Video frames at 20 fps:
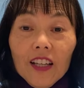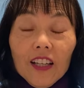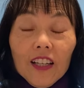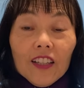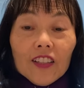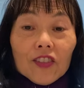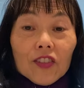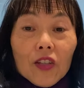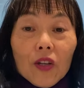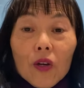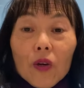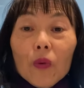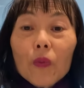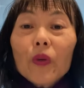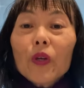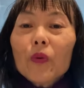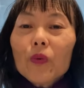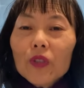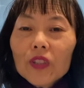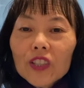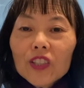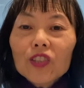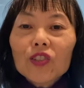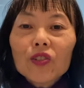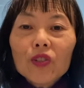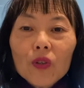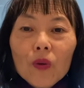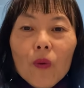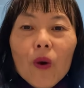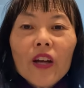So we really
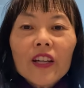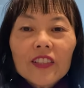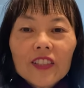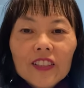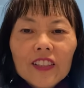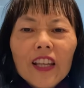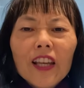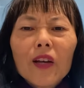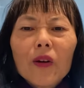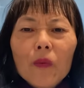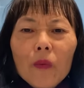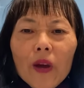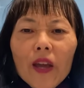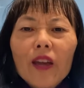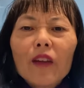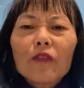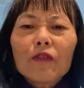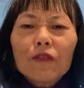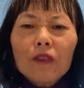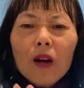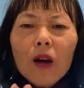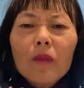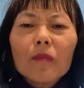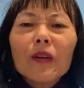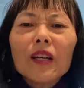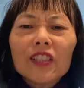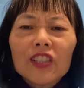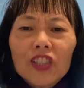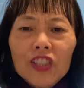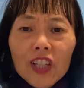do want to stay away from
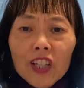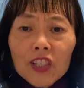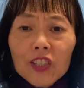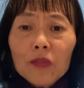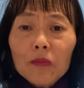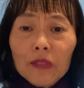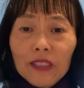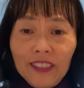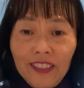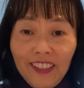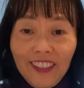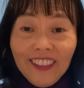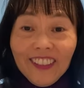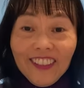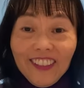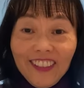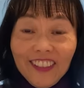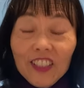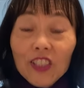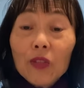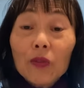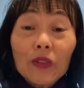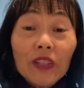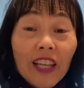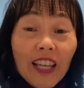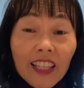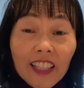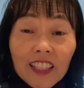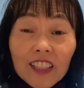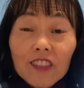judgment, you know,
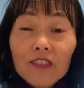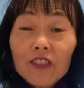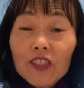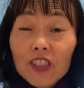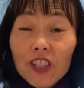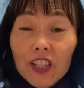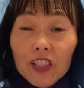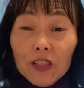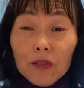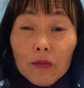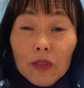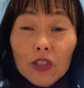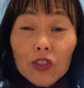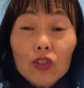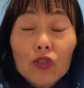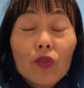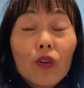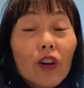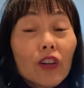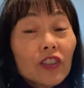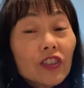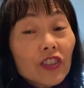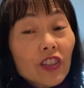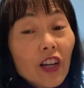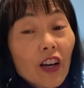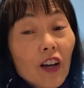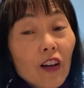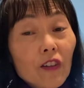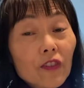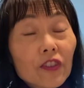negative judgment to
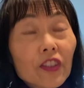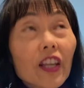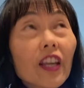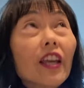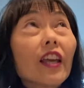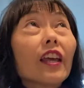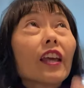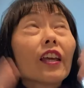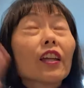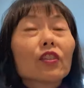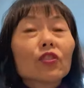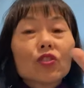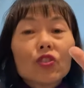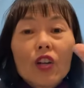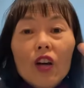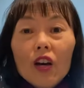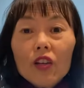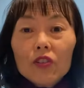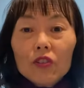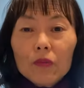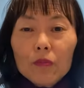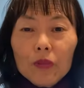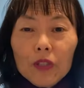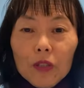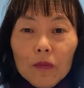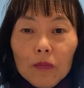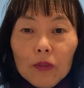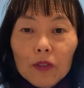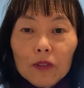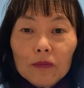ourselves and to other
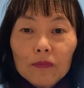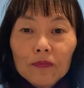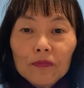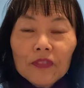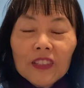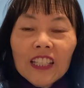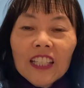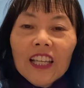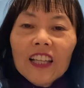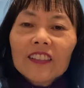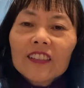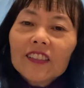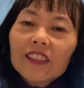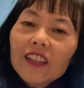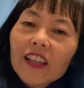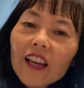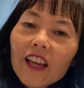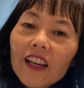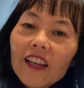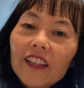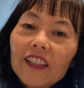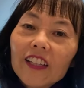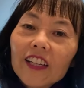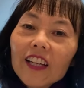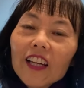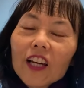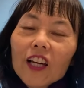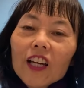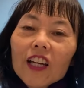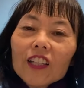people. Instead,
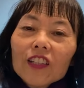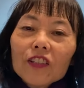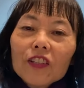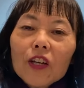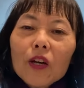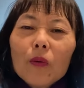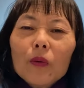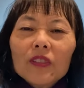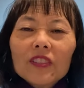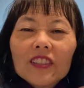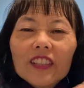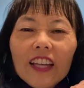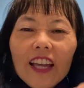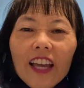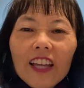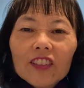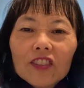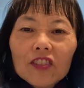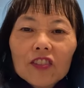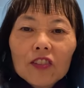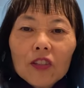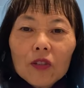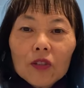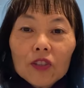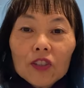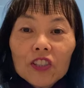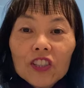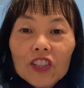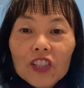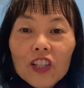you know what's the antidote
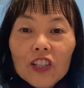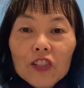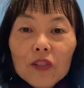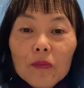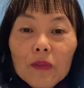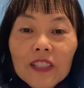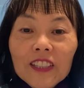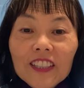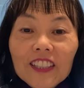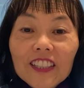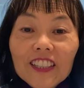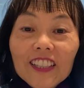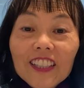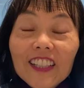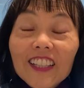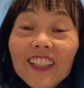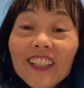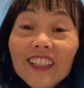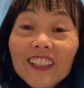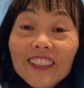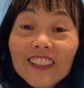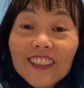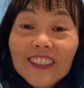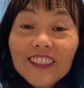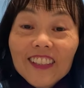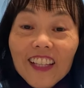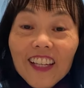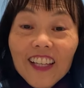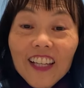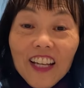to judgment? It
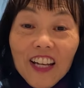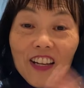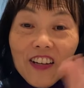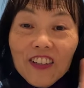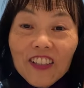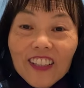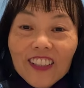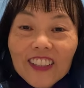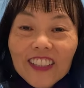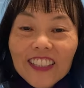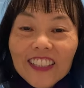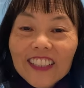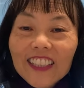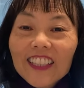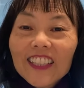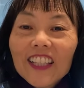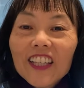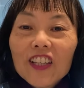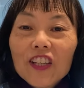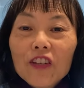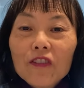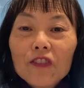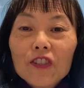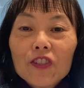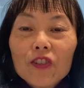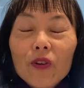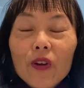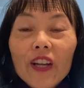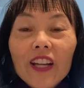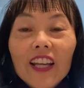is, hello, Lisa, thank you for
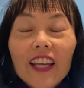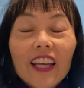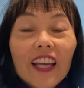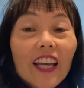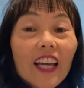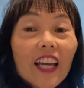joining.